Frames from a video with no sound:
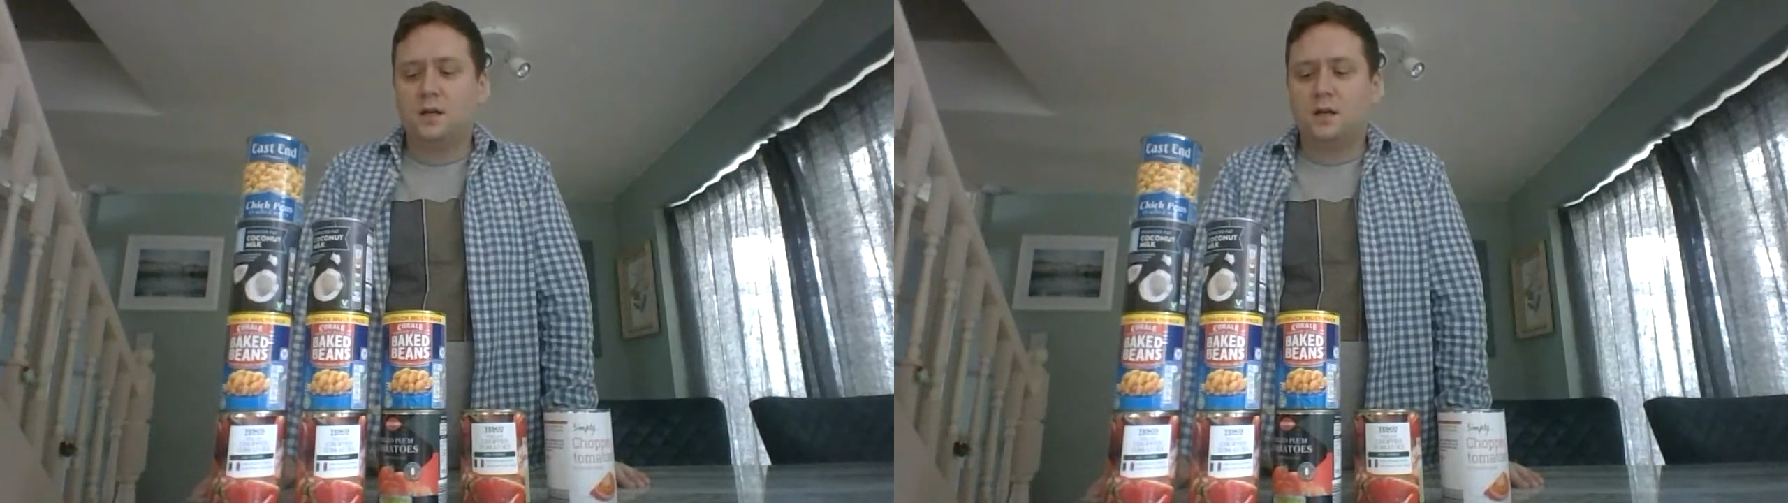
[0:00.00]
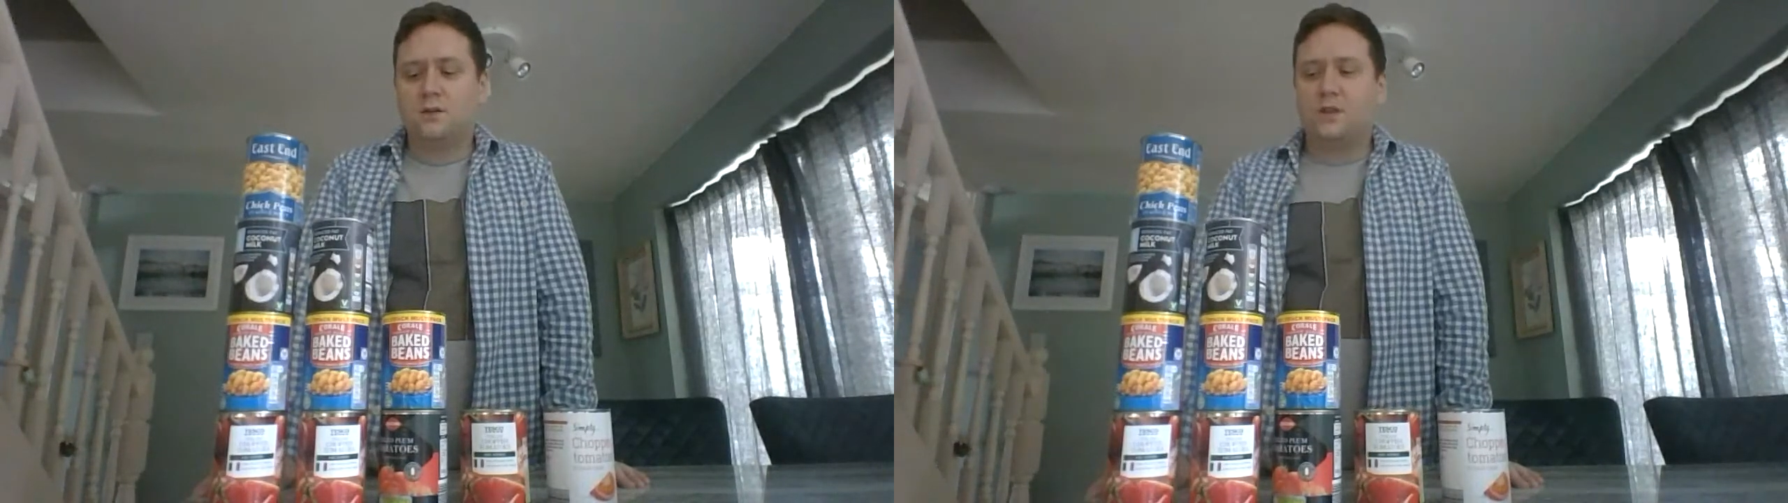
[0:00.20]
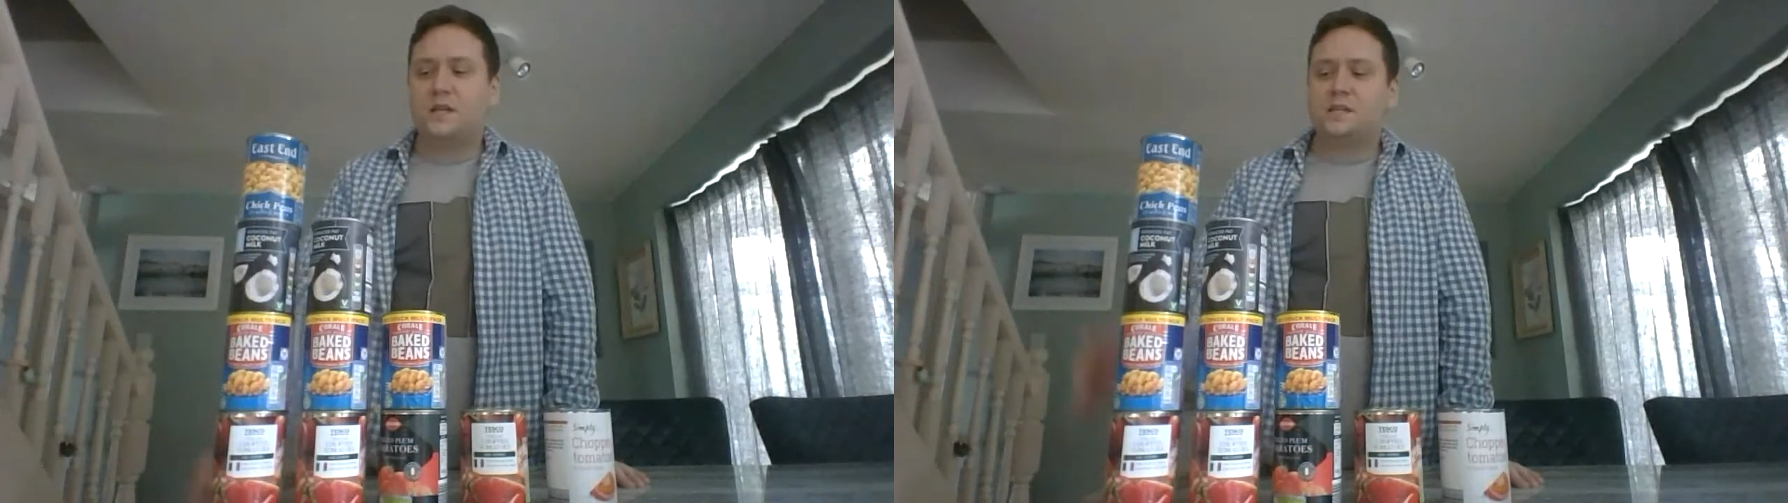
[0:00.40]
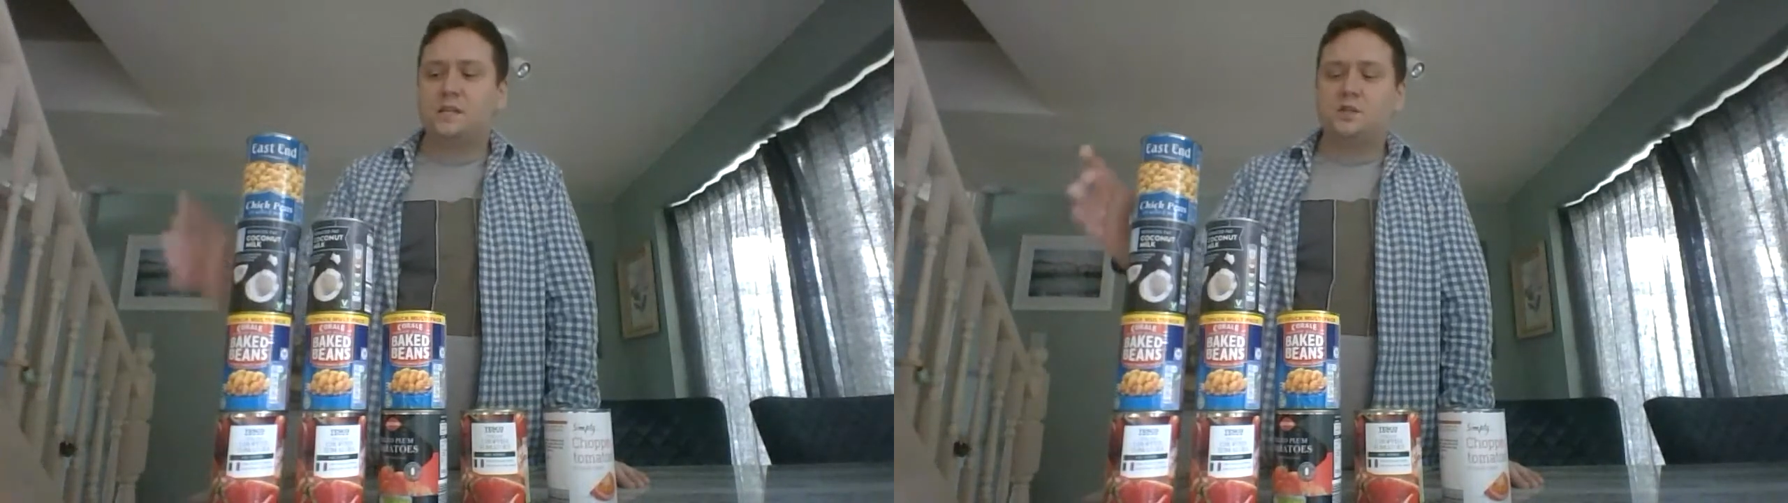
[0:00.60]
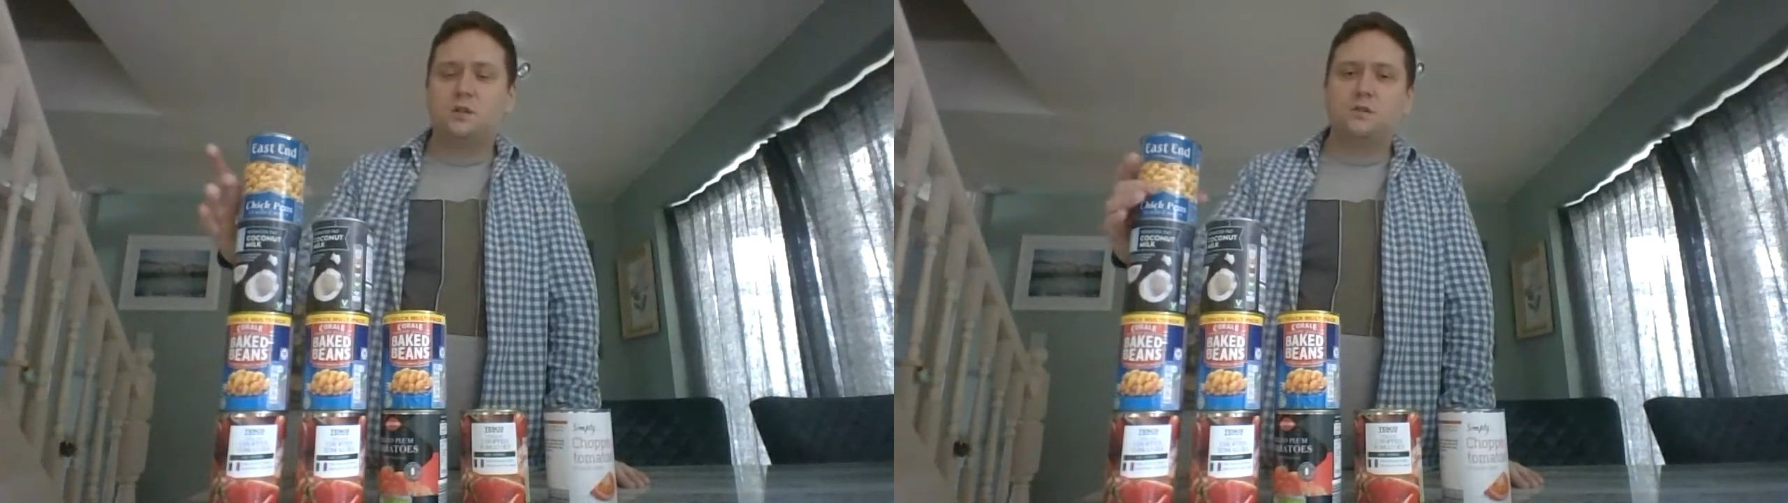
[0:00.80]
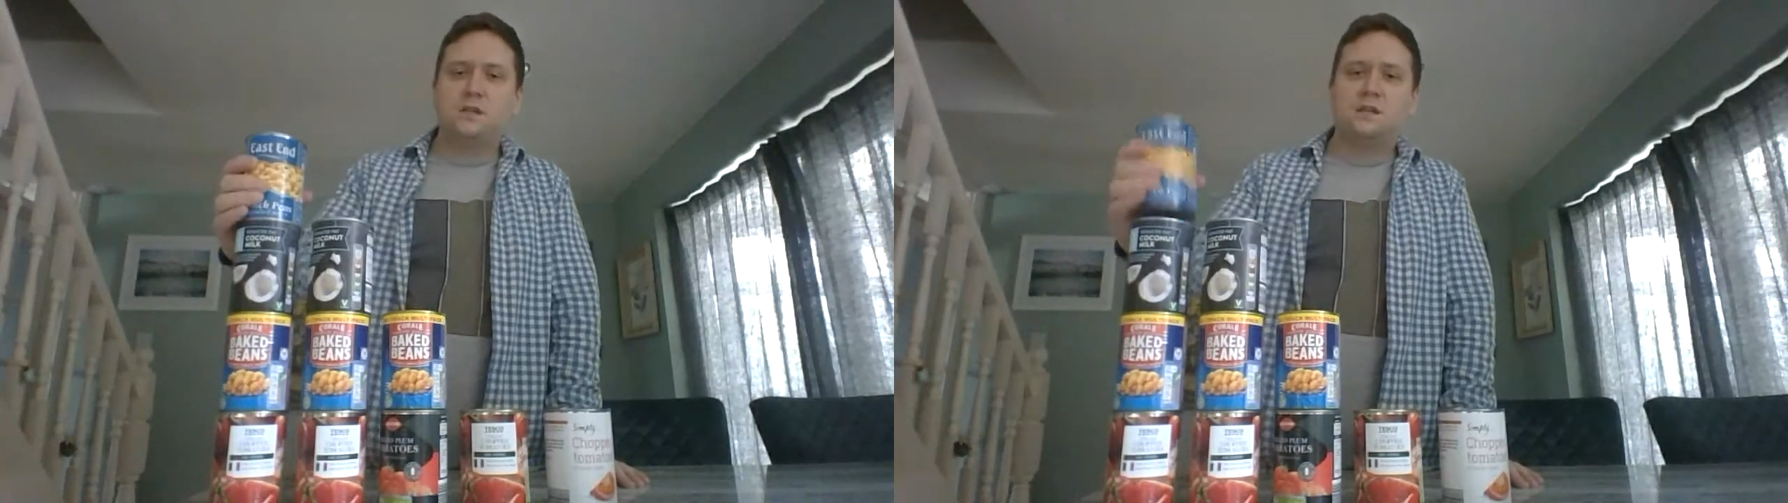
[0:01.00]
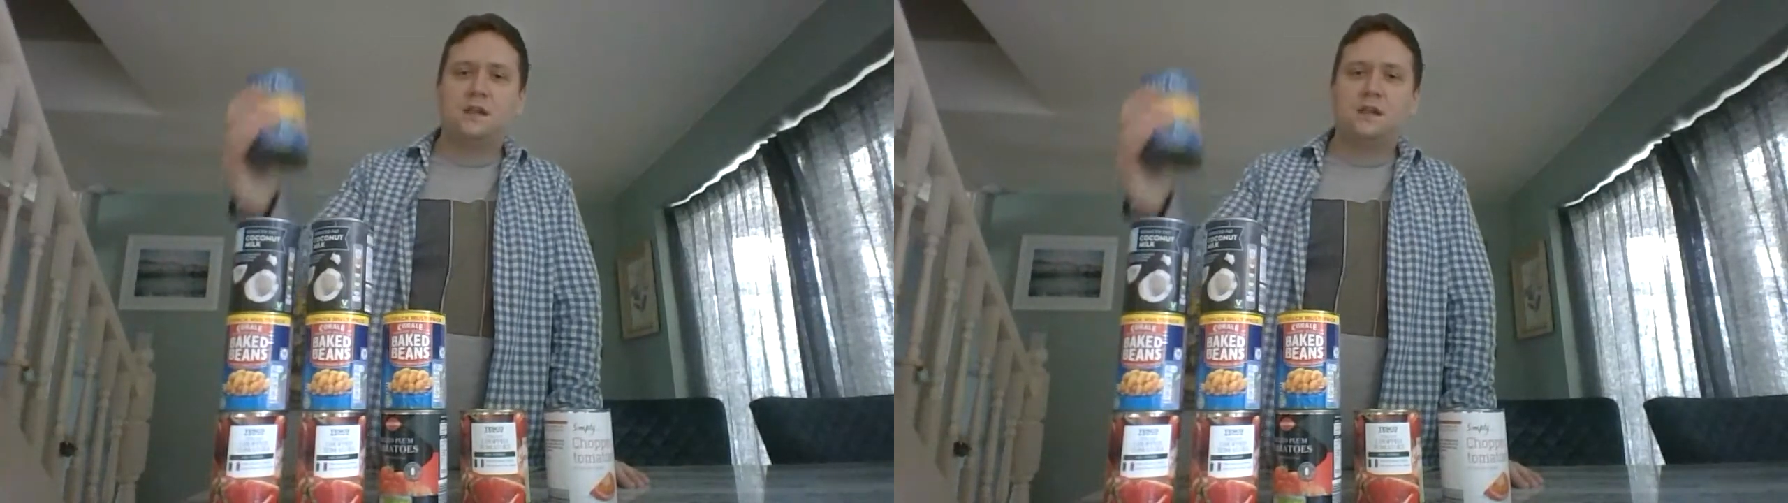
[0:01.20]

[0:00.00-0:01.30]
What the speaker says: This is using